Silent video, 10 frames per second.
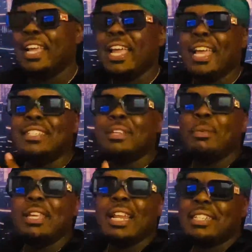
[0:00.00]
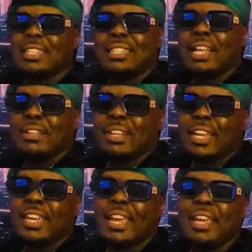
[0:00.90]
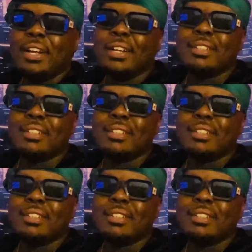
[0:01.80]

And to me, that just sounds like chaos.